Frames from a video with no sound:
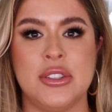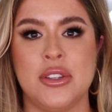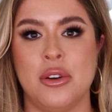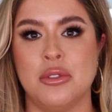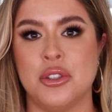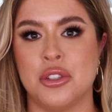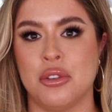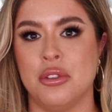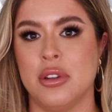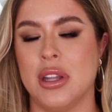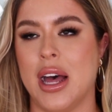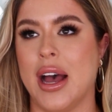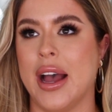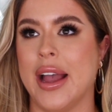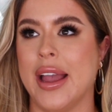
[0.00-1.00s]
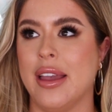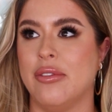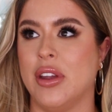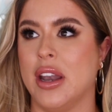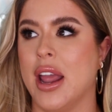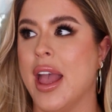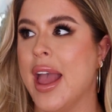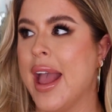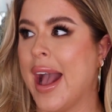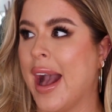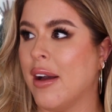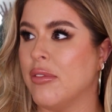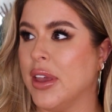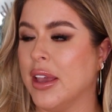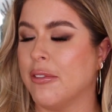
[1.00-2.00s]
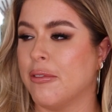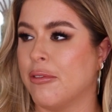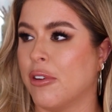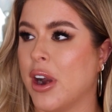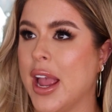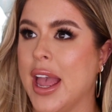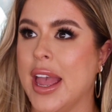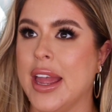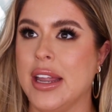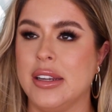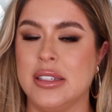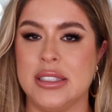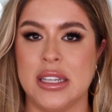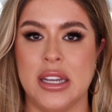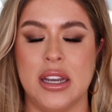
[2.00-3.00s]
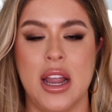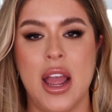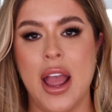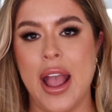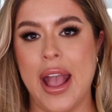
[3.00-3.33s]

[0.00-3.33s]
social life and having friends and